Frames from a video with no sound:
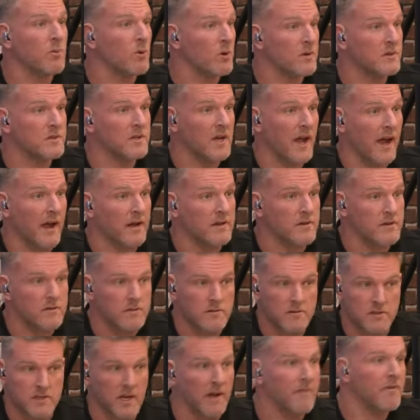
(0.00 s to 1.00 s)
more sacks,
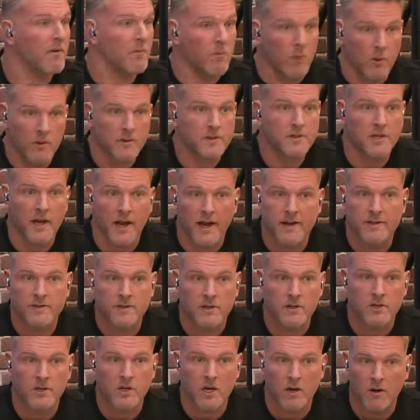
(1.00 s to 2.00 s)
seven more sacks
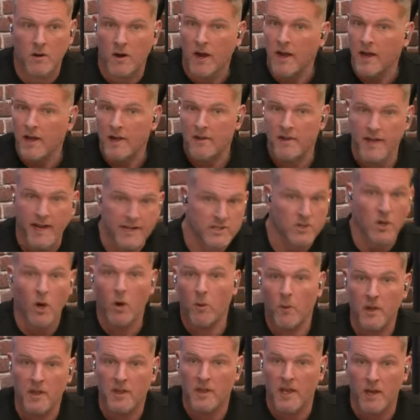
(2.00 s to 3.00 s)
this year. That's
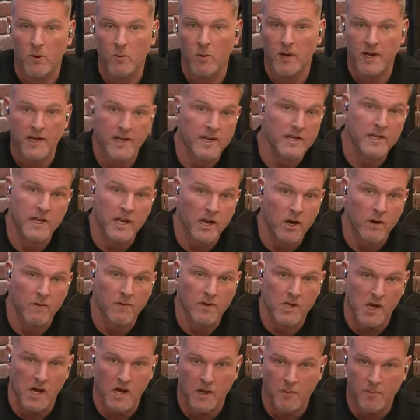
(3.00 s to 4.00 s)
all we think we need to get
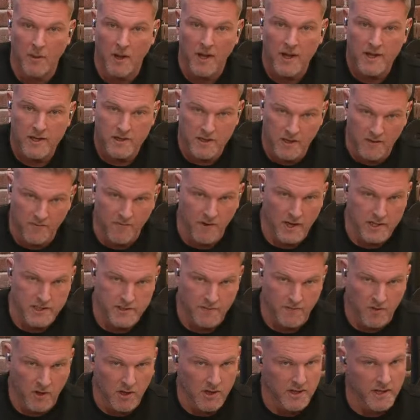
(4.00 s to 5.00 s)
over the hump
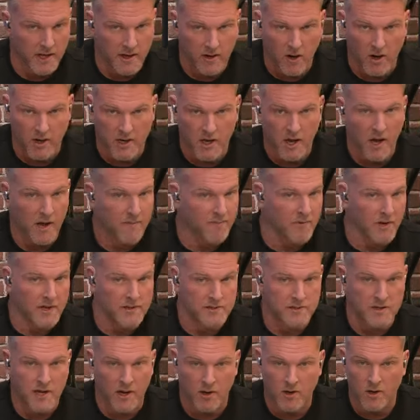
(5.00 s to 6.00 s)
defensively. And then on the
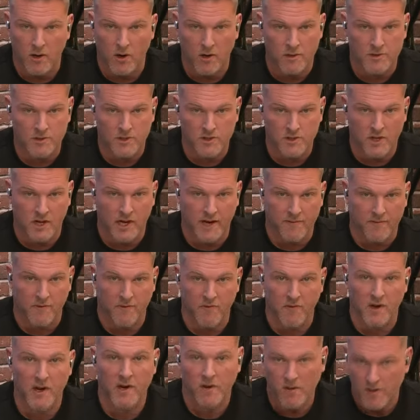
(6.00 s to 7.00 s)
offense, Derek Carr's just going to have to
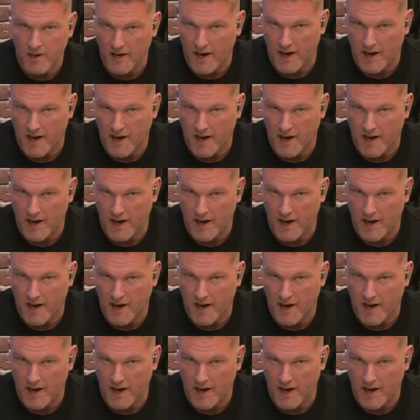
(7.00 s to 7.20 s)
figure it